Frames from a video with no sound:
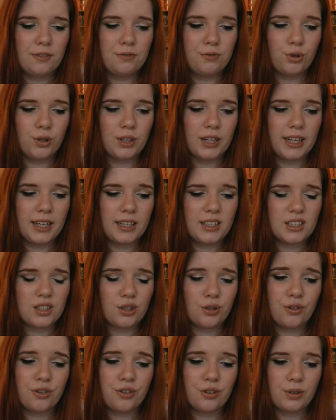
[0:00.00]
four days
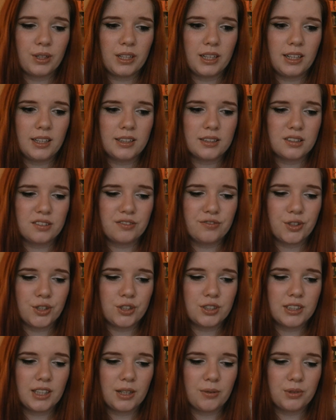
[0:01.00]
or three because the
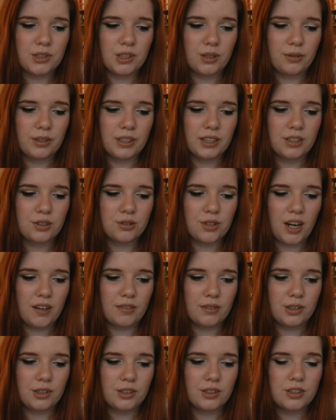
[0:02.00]
first day was only
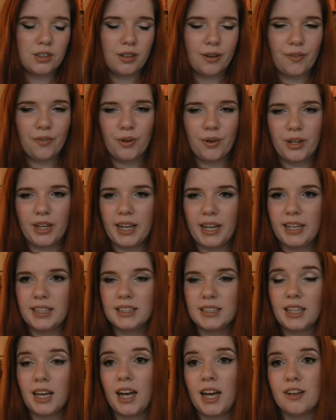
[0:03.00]
travel. So in three
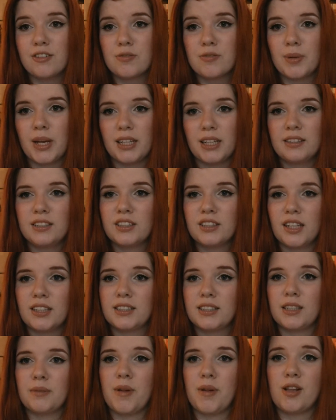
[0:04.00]
days I have spent
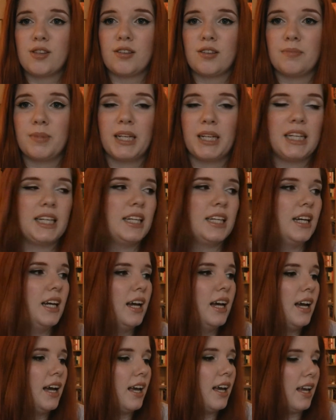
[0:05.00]
disgusting amounts of money
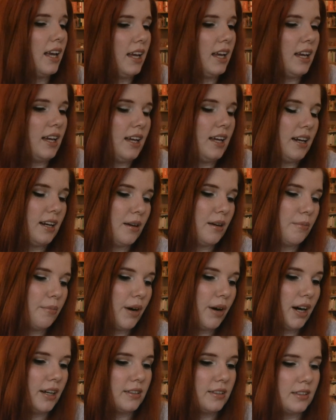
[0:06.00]
and
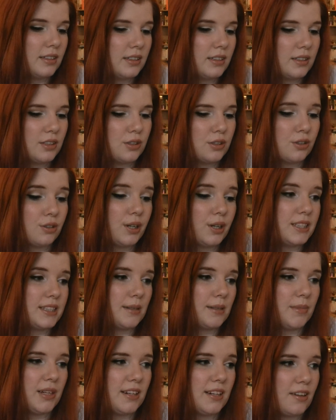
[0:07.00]
bought
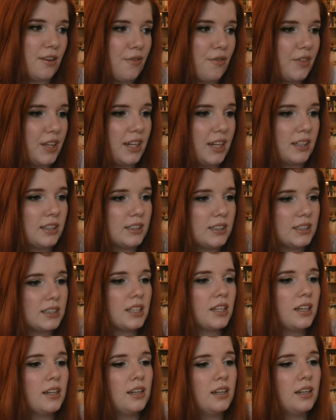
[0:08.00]
crazy amount of things.